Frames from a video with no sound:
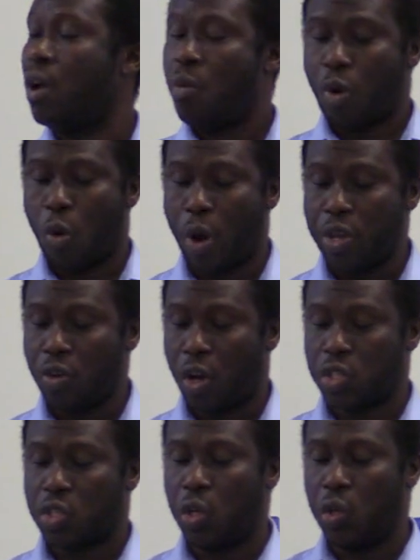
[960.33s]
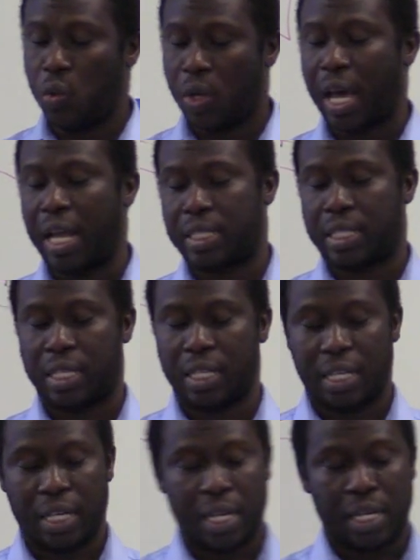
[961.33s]
But when you also look at
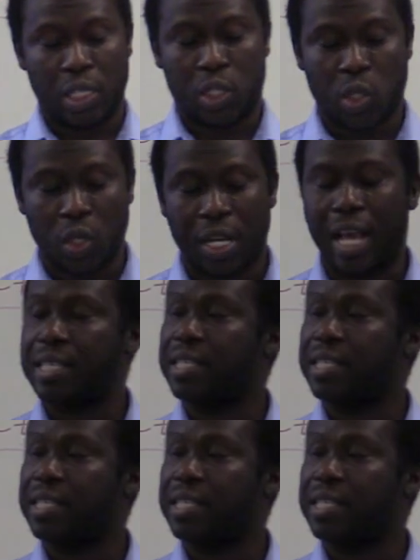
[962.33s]
the total